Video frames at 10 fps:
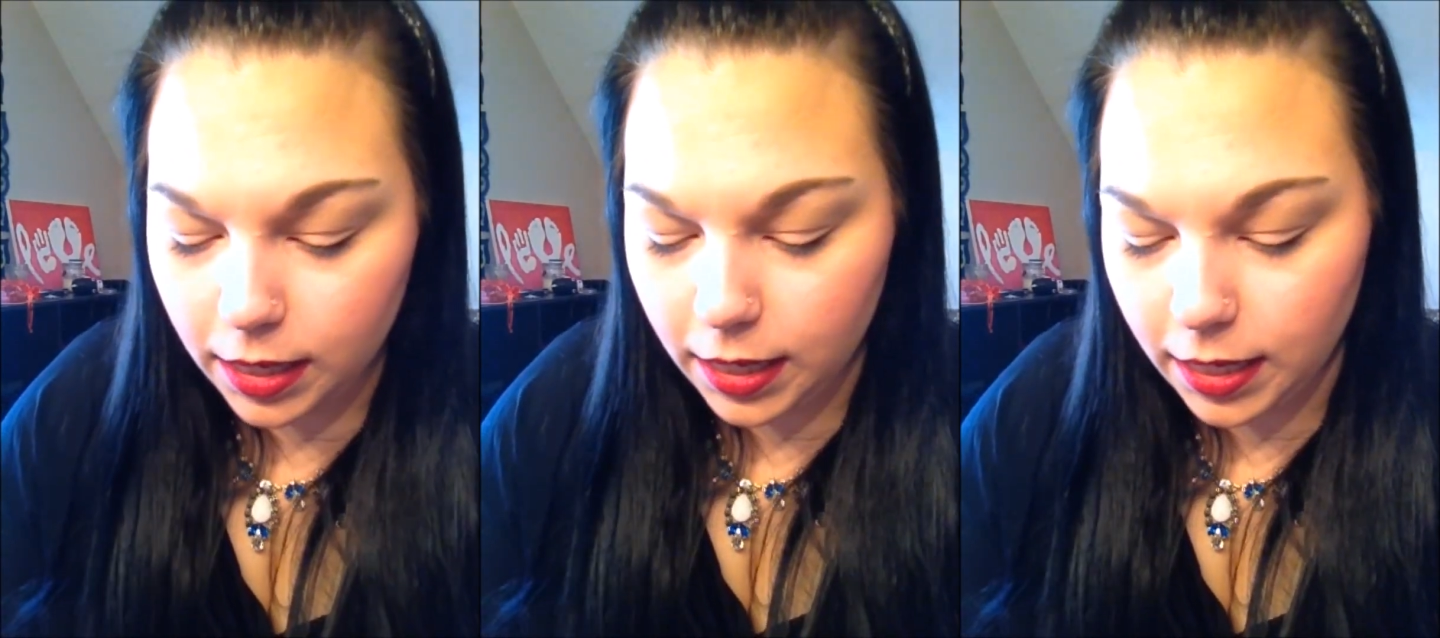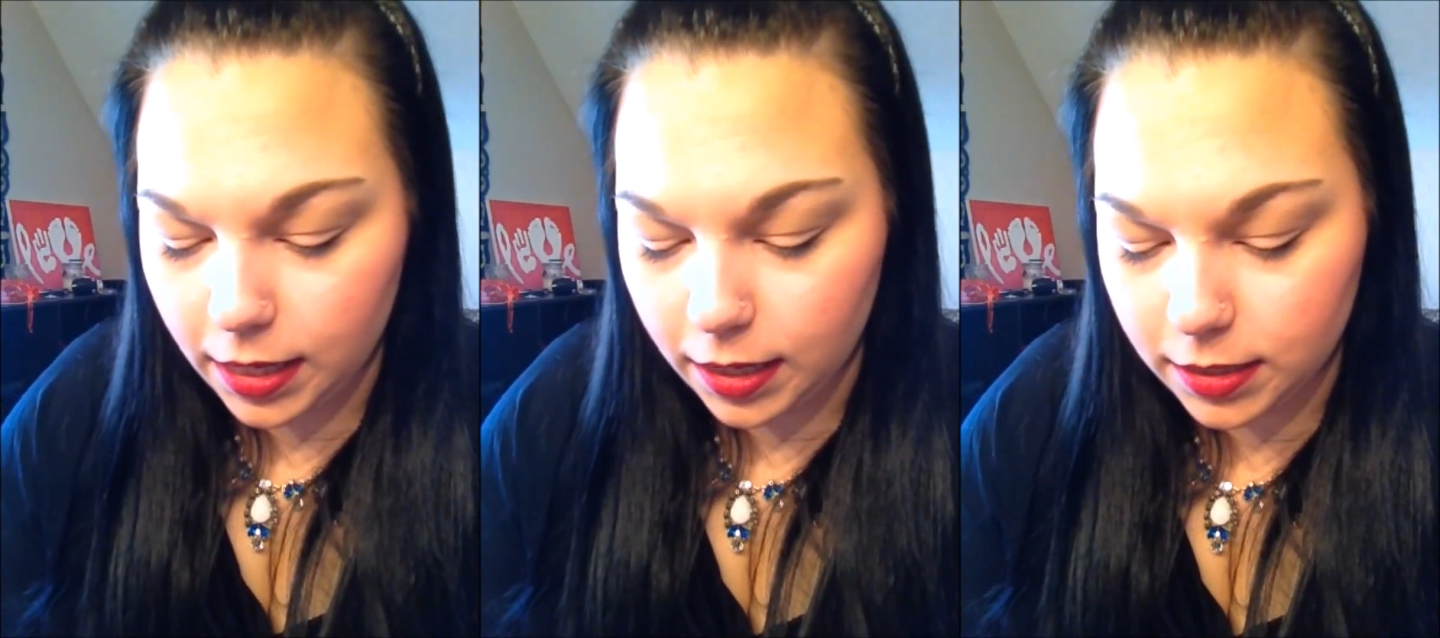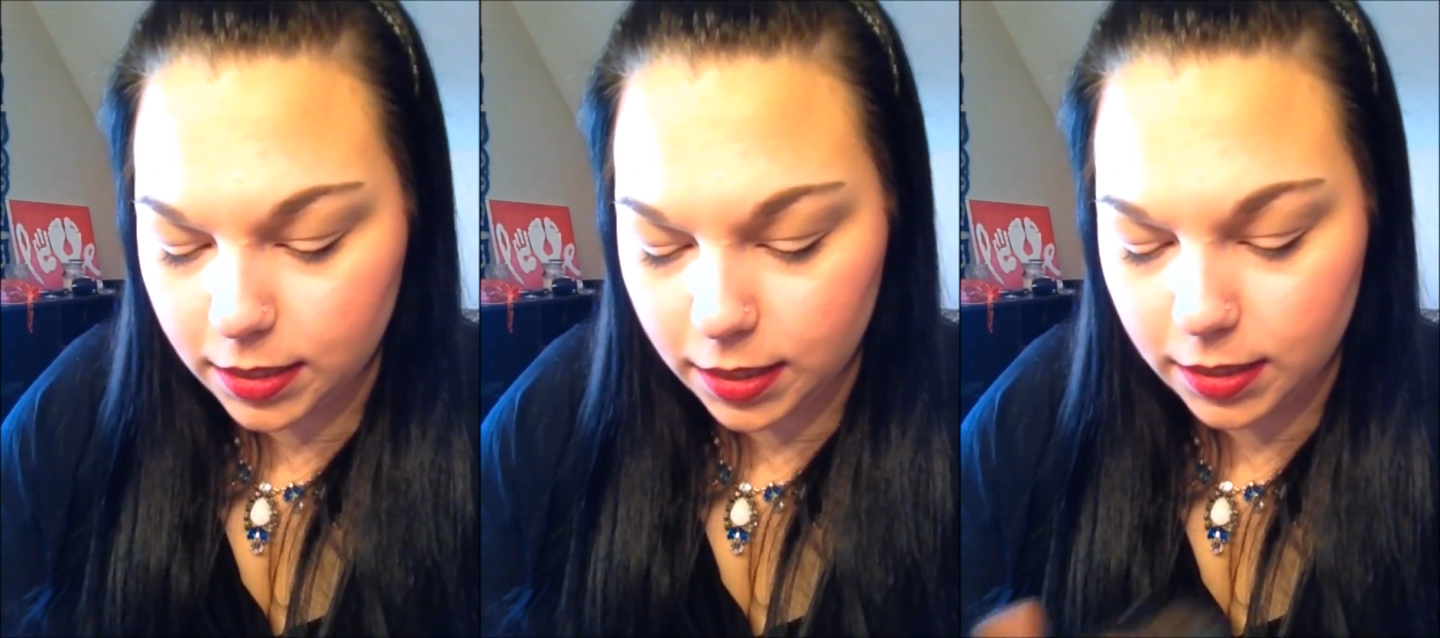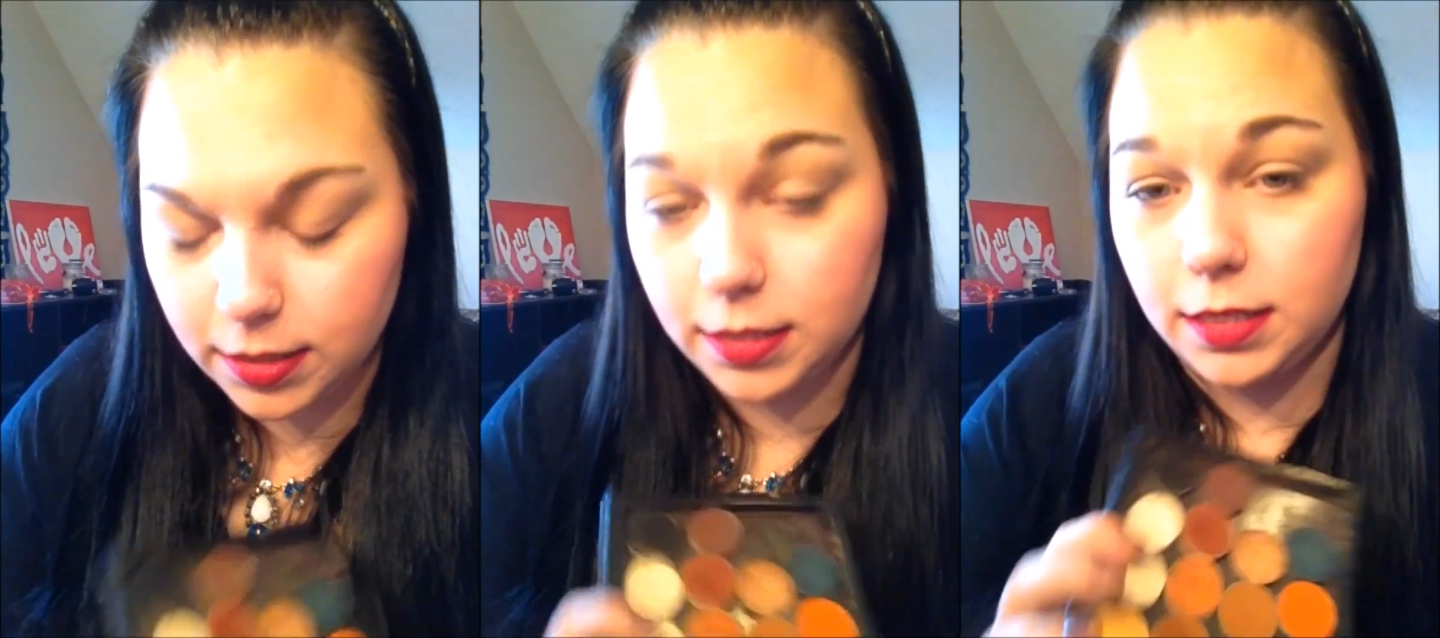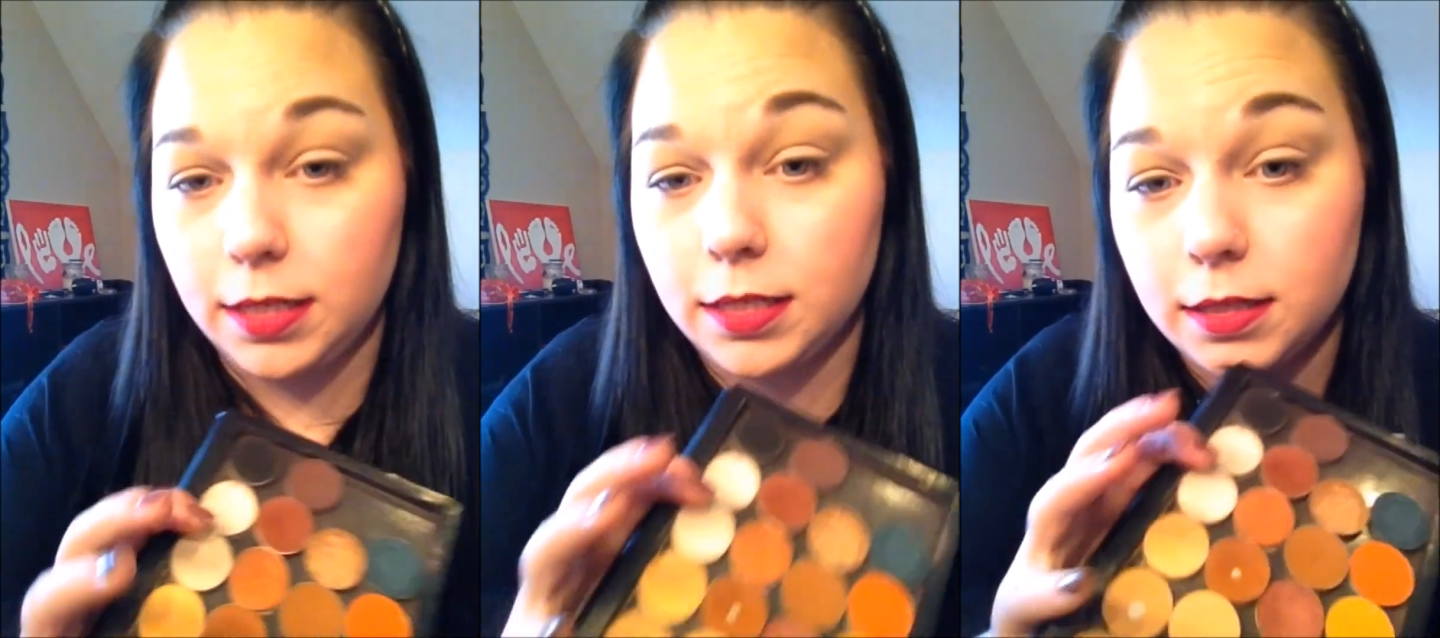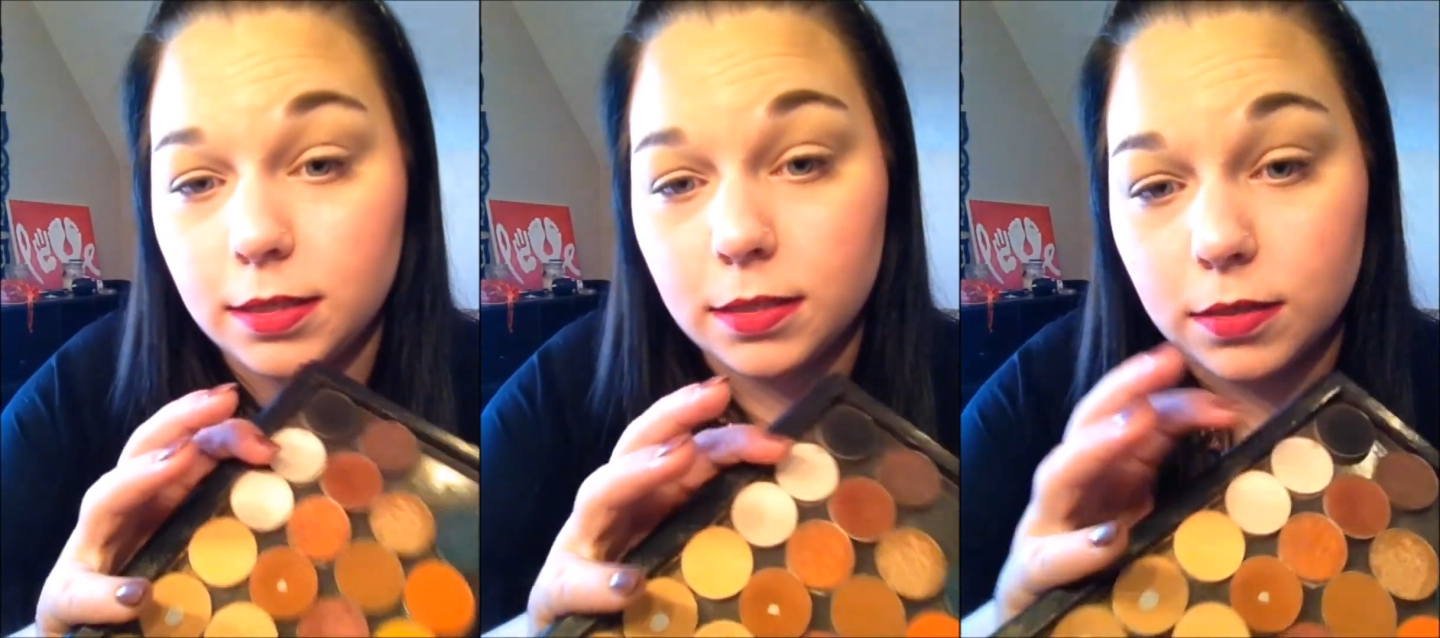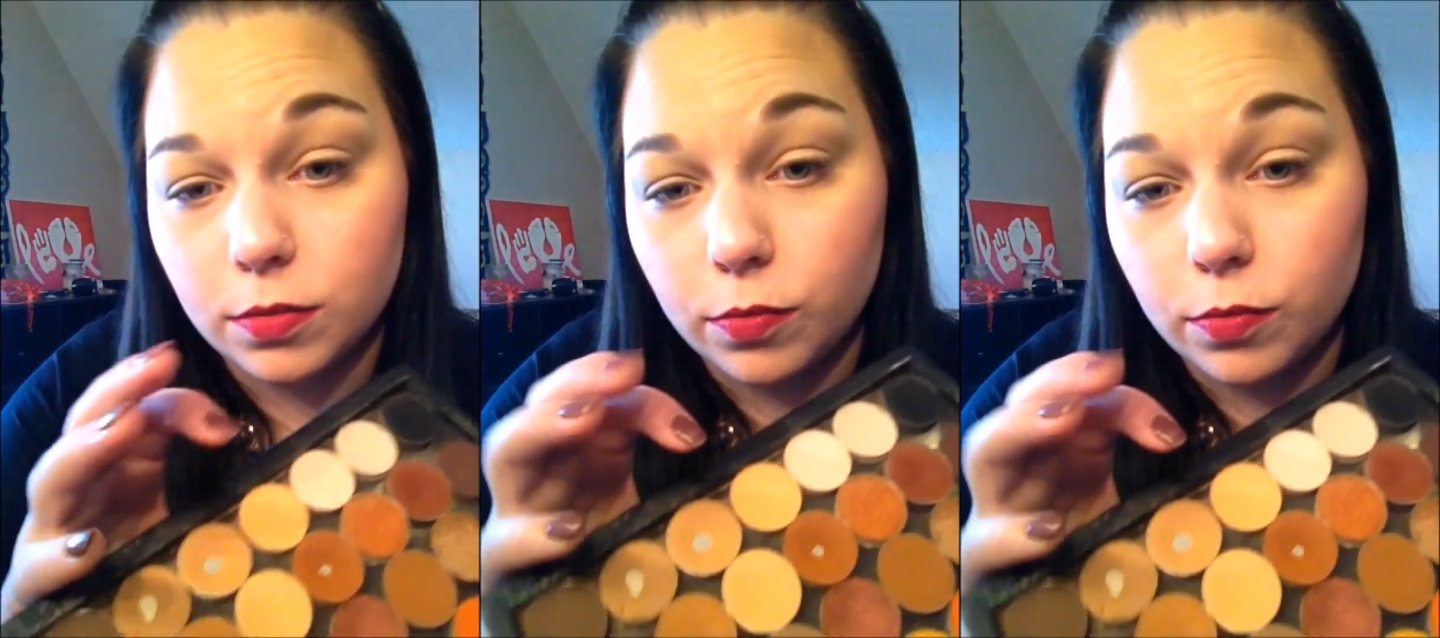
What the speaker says: and it is